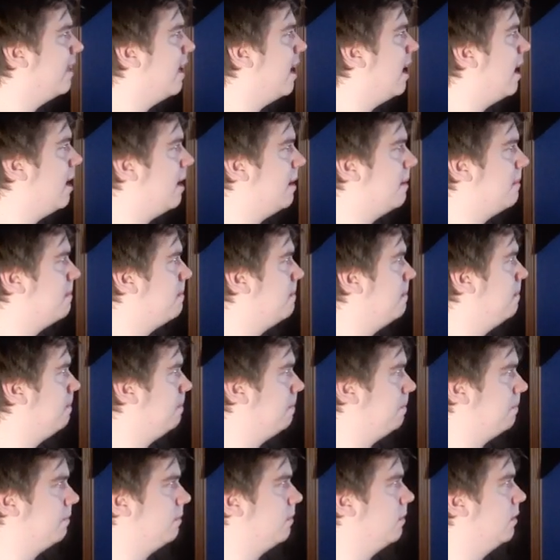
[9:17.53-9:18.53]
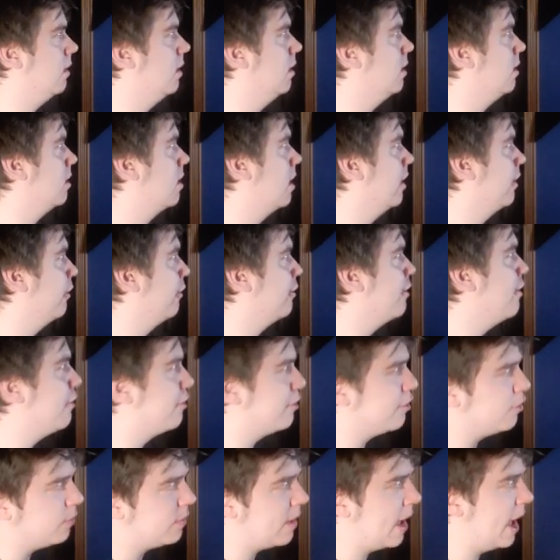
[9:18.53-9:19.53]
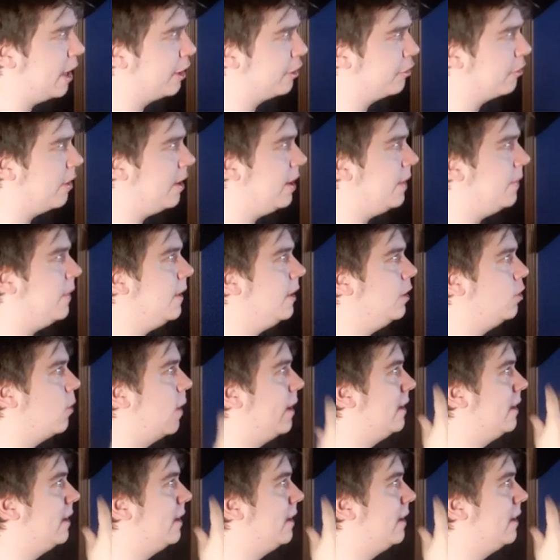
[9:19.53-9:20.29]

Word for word: because um, there's no suitcase or anything to